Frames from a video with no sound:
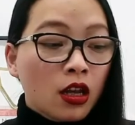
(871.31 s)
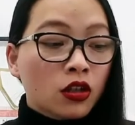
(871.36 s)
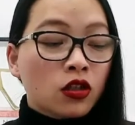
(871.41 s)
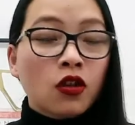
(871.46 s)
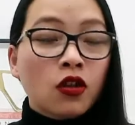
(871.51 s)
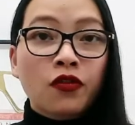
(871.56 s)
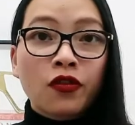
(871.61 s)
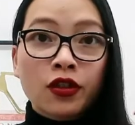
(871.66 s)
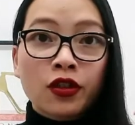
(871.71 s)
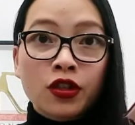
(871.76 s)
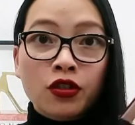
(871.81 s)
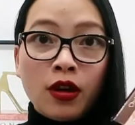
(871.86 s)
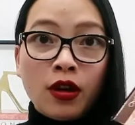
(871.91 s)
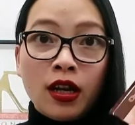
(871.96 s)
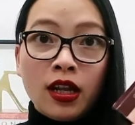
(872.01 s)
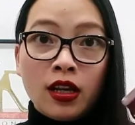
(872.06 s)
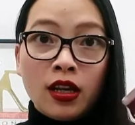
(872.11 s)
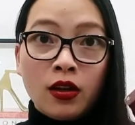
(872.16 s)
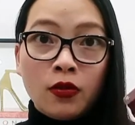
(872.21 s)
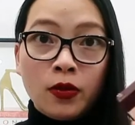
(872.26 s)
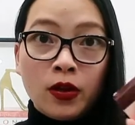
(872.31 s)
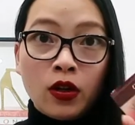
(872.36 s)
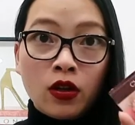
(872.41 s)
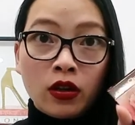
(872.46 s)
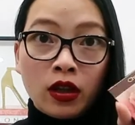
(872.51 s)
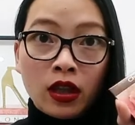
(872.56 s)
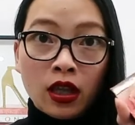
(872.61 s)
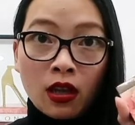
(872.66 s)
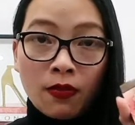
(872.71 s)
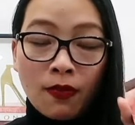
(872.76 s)
So for Australia, we
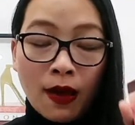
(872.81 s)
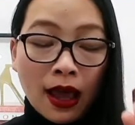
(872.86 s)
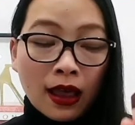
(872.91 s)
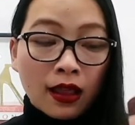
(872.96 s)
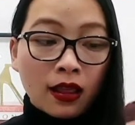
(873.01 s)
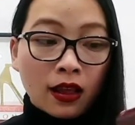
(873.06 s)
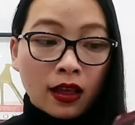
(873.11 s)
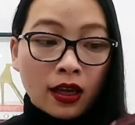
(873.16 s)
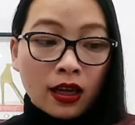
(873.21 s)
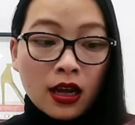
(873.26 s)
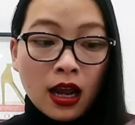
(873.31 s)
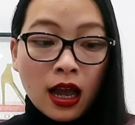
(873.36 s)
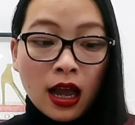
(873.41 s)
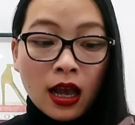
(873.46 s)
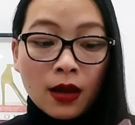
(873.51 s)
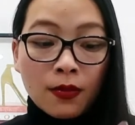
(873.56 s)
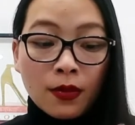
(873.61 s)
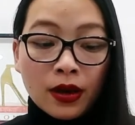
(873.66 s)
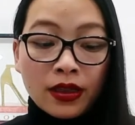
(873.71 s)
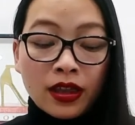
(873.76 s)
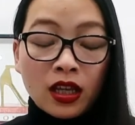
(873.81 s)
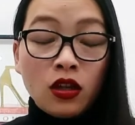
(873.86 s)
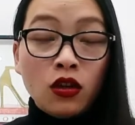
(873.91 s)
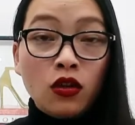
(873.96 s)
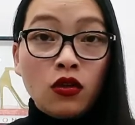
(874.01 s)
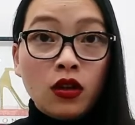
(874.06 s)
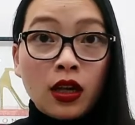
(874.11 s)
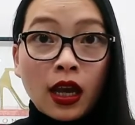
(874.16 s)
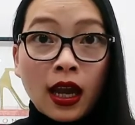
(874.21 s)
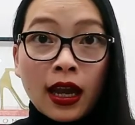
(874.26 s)
got the palette. I
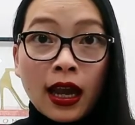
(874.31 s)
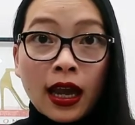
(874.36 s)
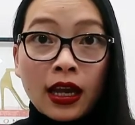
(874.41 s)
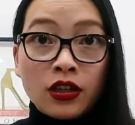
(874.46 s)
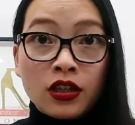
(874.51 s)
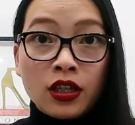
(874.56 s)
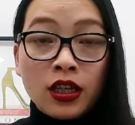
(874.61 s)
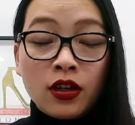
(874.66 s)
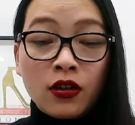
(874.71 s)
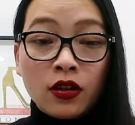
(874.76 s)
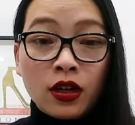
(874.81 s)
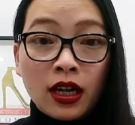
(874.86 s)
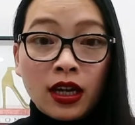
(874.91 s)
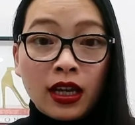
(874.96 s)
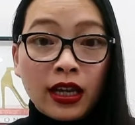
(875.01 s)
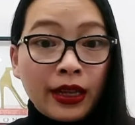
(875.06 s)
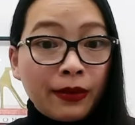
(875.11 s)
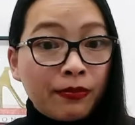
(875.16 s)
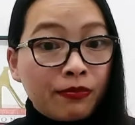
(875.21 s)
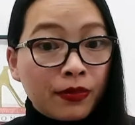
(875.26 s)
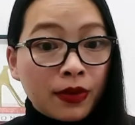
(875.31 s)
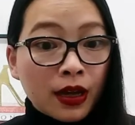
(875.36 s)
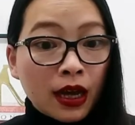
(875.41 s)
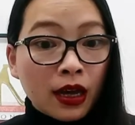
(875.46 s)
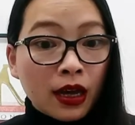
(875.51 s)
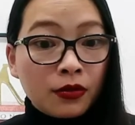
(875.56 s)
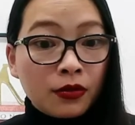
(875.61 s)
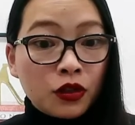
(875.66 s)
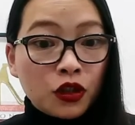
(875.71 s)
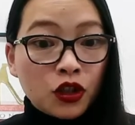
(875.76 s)
think UK actually got a lip
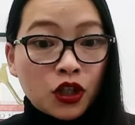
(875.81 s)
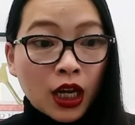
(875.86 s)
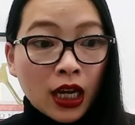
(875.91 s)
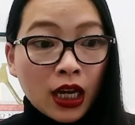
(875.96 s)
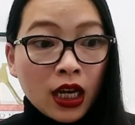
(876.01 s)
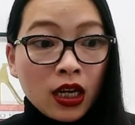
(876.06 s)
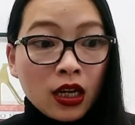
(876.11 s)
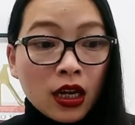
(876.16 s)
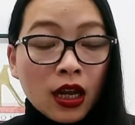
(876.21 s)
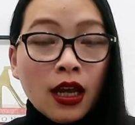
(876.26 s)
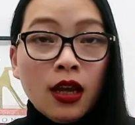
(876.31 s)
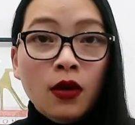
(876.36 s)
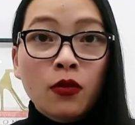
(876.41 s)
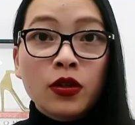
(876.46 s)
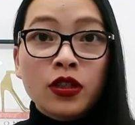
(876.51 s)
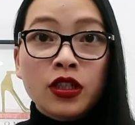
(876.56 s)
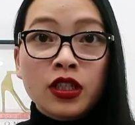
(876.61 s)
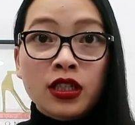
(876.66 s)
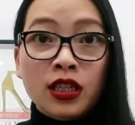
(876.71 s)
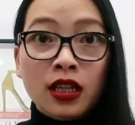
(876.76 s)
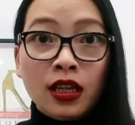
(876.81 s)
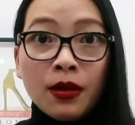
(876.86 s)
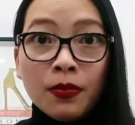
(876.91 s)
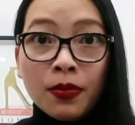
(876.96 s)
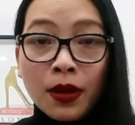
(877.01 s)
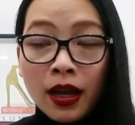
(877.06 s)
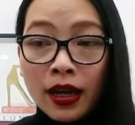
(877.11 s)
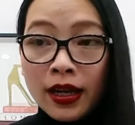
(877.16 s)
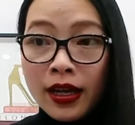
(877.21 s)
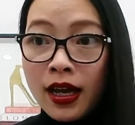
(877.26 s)
cheat, which is a
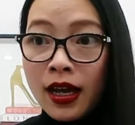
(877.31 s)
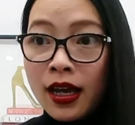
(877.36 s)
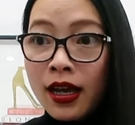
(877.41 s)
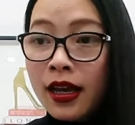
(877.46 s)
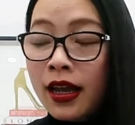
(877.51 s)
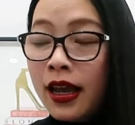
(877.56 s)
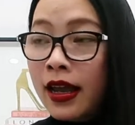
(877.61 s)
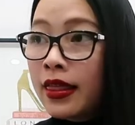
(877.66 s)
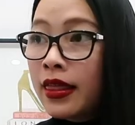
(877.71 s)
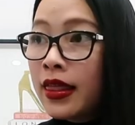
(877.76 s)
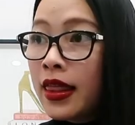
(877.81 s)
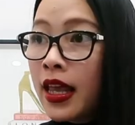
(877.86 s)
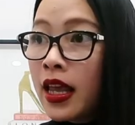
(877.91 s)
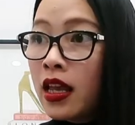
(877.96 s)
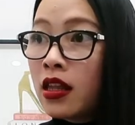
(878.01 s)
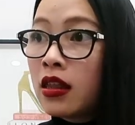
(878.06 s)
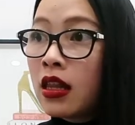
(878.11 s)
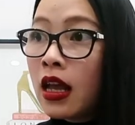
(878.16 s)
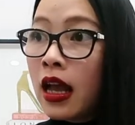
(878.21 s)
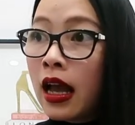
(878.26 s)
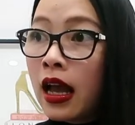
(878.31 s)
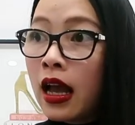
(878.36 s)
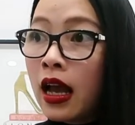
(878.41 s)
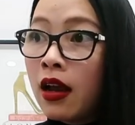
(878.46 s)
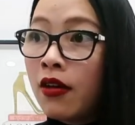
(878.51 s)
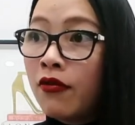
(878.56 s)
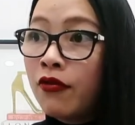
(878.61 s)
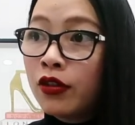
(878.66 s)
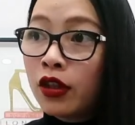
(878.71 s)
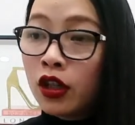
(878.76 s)
lip liner. And then
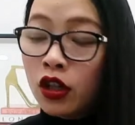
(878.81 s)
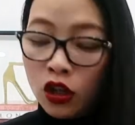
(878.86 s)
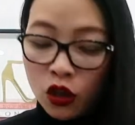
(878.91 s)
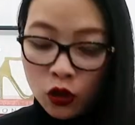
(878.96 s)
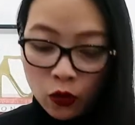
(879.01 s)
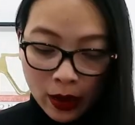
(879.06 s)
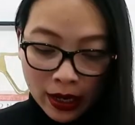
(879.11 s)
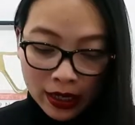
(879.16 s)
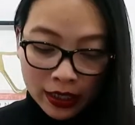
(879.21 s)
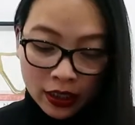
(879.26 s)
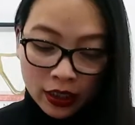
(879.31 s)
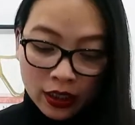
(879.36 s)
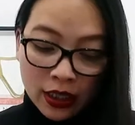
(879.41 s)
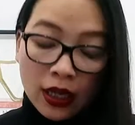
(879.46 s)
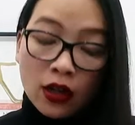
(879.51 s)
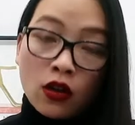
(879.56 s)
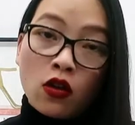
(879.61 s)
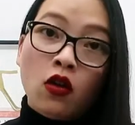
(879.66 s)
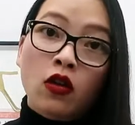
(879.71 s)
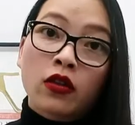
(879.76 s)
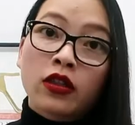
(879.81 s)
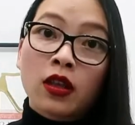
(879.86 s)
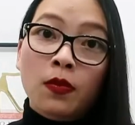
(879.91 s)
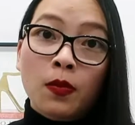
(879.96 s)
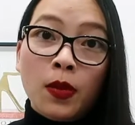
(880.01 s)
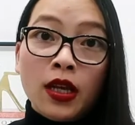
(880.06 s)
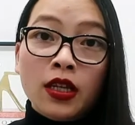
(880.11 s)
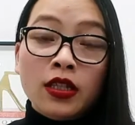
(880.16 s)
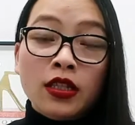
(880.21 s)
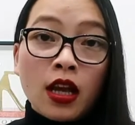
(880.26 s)
for the US, they got the
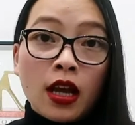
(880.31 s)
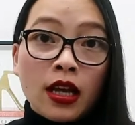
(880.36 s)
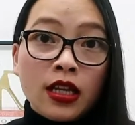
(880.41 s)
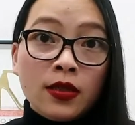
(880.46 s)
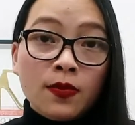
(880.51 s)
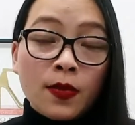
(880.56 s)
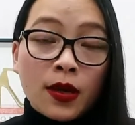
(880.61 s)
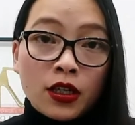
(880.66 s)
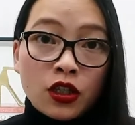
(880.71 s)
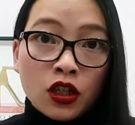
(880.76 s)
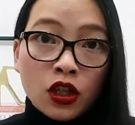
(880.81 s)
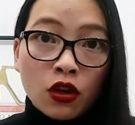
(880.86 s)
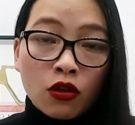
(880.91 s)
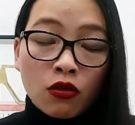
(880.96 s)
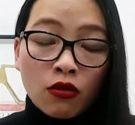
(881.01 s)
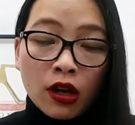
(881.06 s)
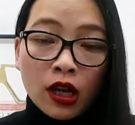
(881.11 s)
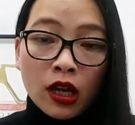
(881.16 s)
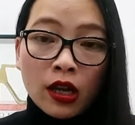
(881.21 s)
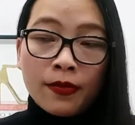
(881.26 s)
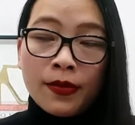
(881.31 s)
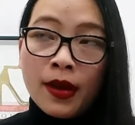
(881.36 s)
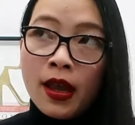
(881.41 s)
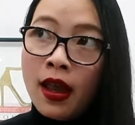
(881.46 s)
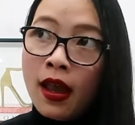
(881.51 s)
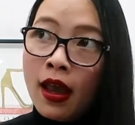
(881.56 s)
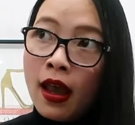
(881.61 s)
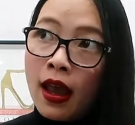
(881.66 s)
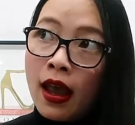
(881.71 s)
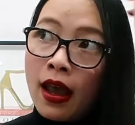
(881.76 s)
bigger size Magic Cream
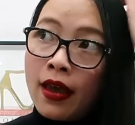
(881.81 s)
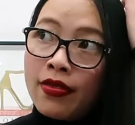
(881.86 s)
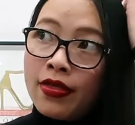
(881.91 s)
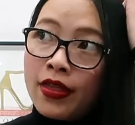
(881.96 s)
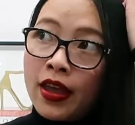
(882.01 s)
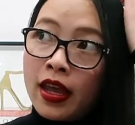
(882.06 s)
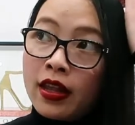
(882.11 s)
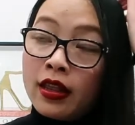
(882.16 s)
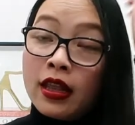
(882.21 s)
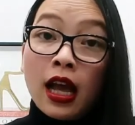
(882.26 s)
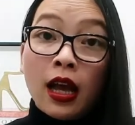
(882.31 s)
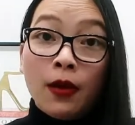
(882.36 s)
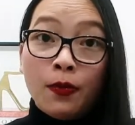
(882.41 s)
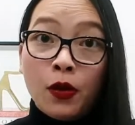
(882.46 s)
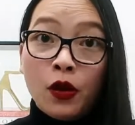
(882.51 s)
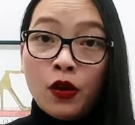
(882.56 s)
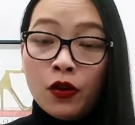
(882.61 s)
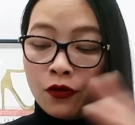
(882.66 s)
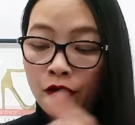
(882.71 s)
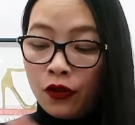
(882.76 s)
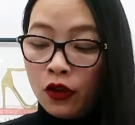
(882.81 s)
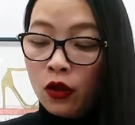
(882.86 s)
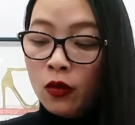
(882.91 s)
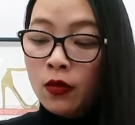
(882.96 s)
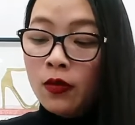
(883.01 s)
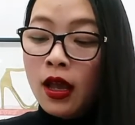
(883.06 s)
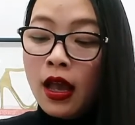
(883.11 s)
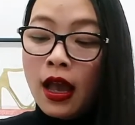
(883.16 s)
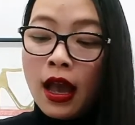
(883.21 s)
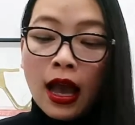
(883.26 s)
and then a
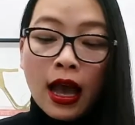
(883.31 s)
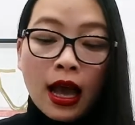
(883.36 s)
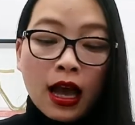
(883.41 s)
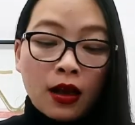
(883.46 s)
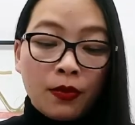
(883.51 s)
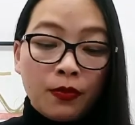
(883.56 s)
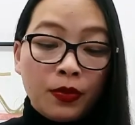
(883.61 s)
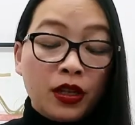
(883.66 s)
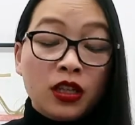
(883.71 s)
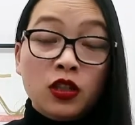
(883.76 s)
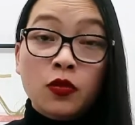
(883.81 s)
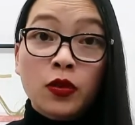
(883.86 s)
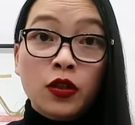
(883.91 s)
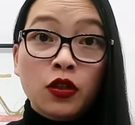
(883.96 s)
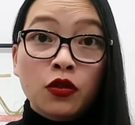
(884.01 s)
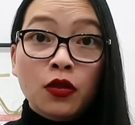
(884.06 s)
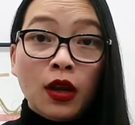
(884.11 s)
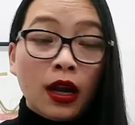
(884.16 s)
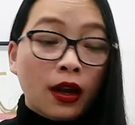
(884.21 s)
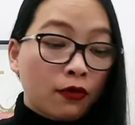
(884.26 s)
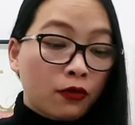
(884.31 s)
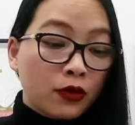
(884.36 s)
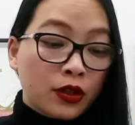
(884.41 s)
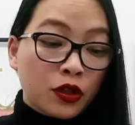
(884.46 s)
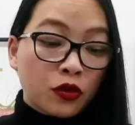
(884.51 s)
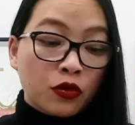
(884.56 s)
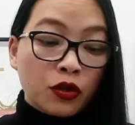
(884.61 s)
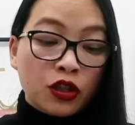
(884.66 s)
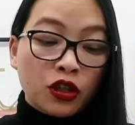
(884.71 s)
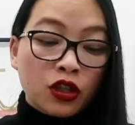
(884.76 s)
perfume, because we do have
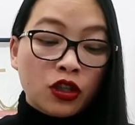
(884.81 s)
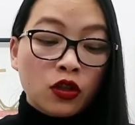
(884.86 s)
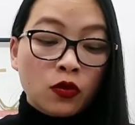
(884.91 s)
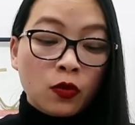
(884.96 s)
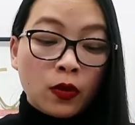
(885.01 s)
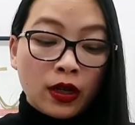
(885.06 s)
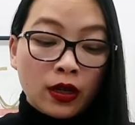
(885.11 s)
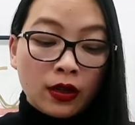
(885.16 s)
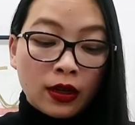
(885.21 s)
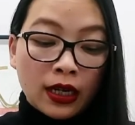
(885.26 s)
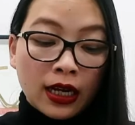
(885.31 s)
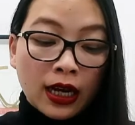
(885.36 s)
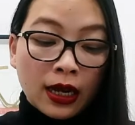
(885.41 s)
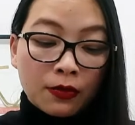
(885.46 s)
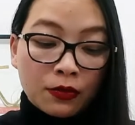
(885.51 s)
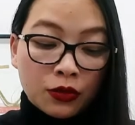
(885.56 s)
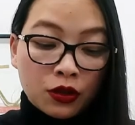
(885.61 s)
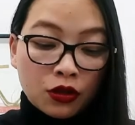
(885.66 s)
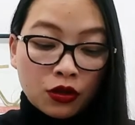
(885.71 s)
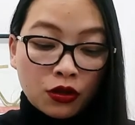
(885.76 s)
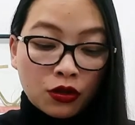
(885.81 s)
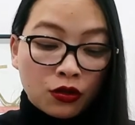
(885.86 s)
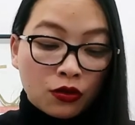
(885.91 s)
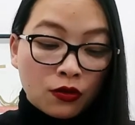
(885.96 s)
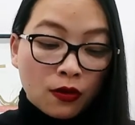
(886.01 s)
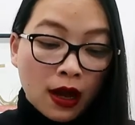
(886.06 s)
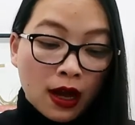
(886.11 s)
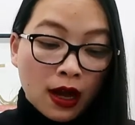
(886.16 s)
restrictions when it comes to